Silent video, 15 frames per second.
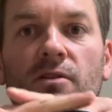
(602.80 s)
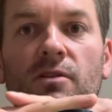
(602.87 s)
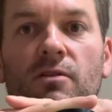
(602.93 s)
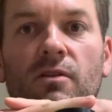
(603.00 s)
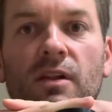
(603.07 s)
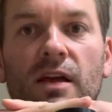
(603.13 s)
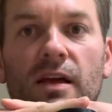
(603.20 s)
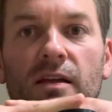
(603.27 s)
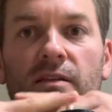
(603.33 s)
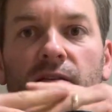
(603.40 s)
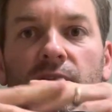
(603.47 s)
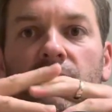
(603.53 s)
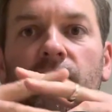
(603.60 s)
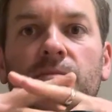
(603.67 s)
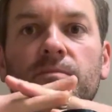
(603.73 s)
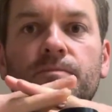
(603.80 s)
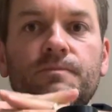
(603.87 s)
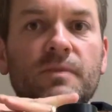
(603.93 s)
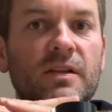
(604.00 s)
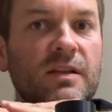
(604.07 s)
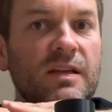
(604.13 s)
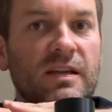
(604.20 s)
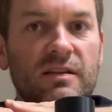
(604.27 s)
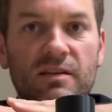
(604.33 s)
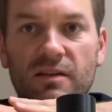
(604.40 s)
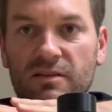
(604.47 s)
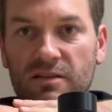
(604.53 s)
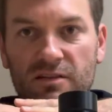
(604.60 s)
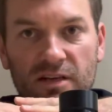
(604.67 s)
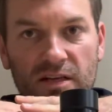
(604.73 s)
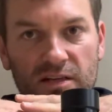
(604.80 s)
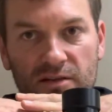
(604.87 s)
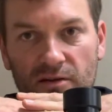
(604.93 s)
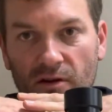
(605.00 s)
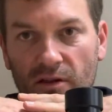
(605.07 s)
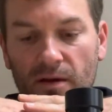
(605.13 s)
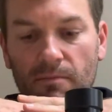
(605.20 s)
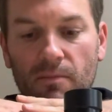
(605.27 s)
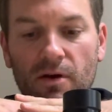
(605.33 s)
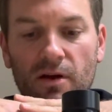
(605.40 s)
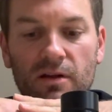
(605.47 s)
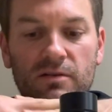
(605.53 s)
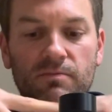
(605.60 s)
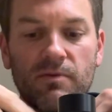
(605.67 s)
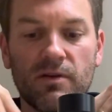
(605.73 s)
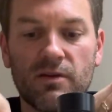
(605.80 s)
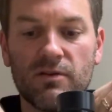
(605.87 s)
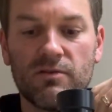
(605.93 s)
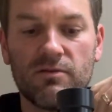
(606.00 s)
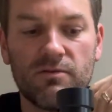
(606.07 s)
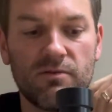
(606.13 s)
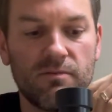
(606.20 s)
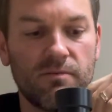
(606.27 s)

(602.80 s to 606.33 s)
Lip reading: your length, the length doesn't change it all that much because,